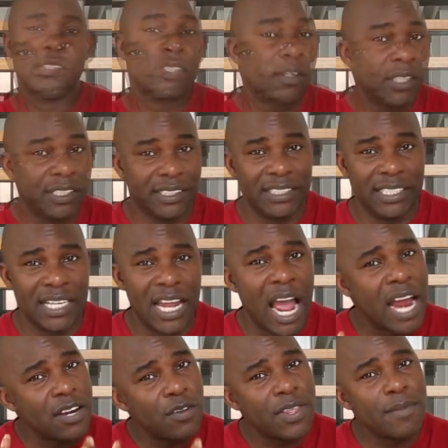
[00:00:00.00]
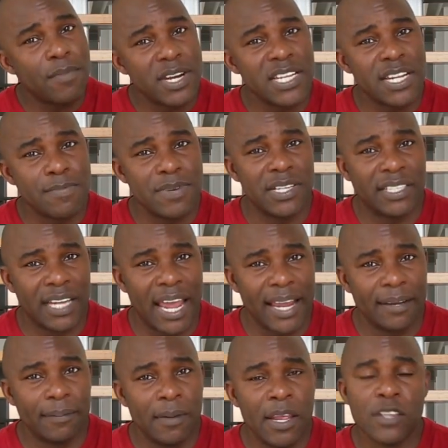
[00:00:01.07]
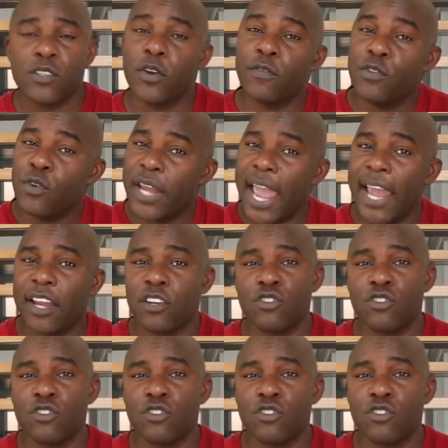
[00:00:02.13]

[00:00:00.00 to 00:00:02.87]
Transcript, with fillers: So listen, I know that money can be tight, so if you can't